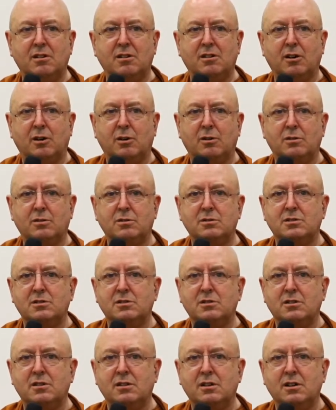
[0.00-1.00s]

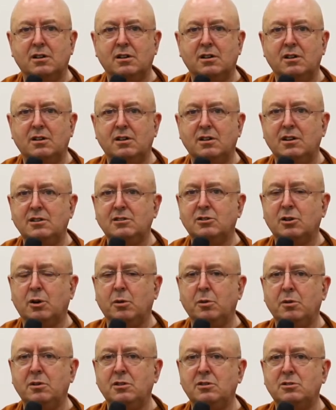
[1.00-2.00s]
Goals. They
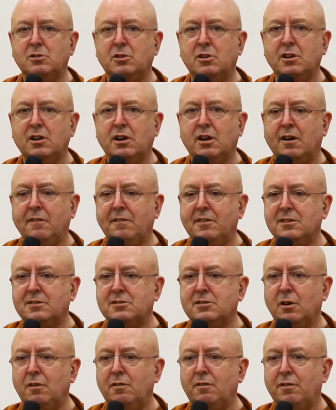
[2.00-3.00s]
stop you enjoying your life. You're
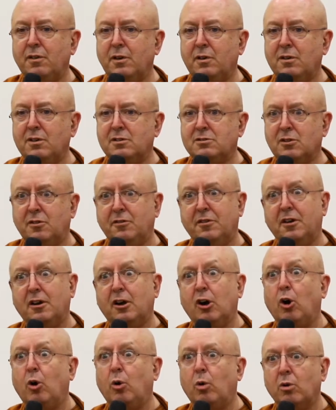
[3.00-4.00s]
so focused on the
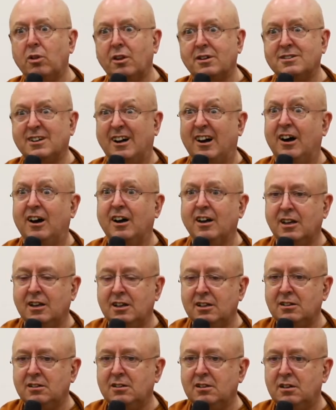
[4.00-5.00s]
goal, the
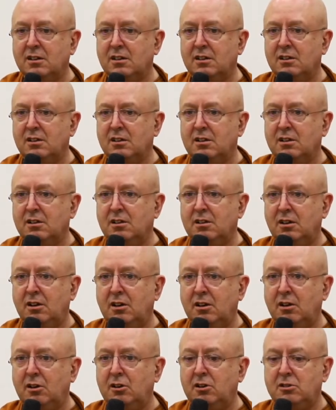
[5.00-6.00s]
target,
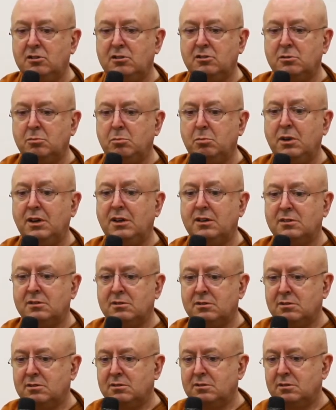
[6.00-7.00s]
you just
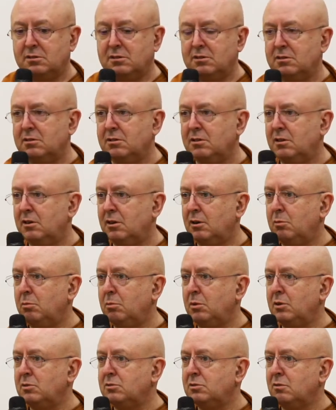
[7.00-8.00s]
miss,
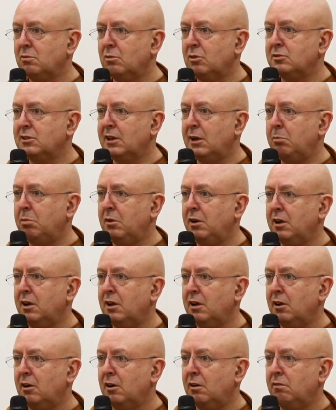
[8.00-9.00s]
most of what's happening
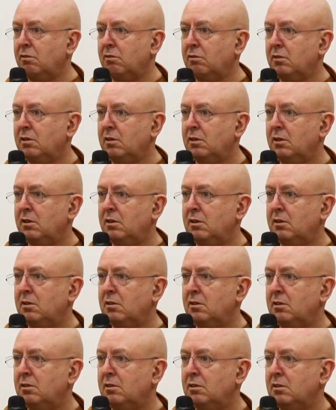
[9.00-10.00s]
in life.
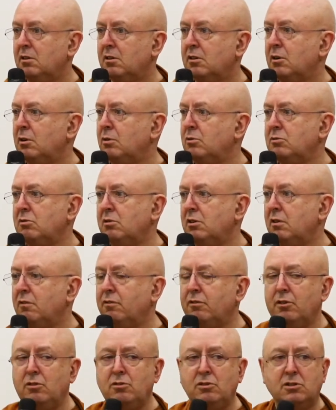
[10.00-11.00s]
The goals are in the
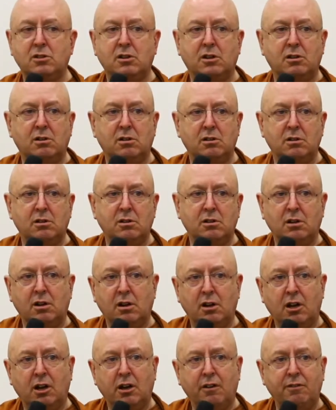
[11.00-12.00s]
future.
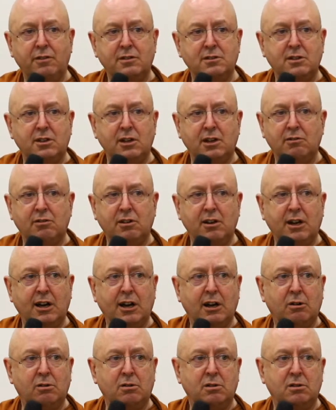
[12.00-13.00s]
Life is here and
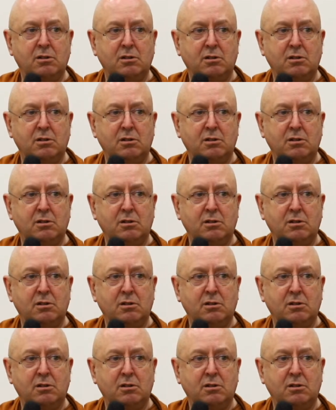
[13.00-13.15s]
now.